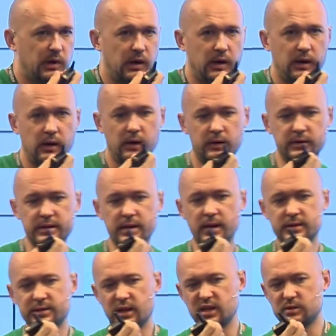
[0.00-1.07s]
read
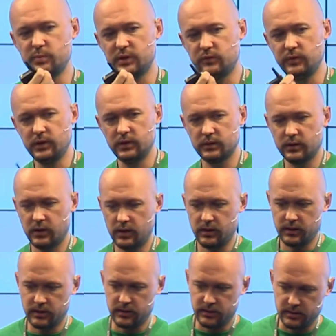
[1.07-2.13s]
access between
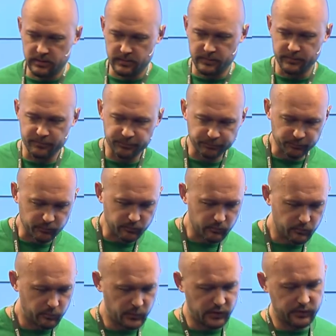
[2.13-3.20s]

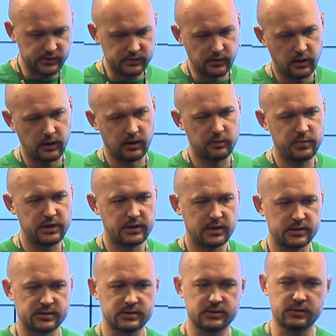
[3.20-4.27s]

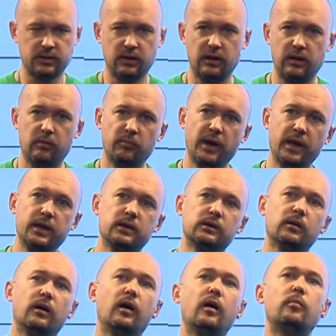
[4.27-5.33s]
Arbitas, make
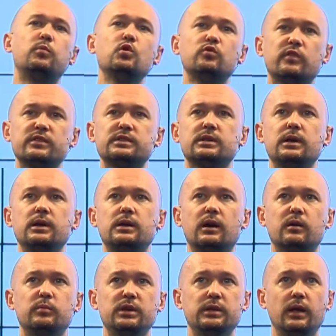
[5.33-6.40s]
a proof of stake
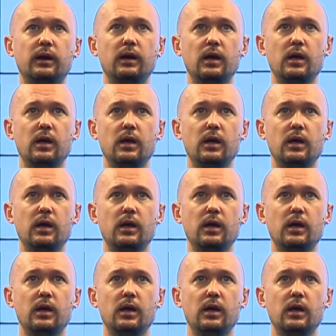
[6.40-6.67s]
Arbita,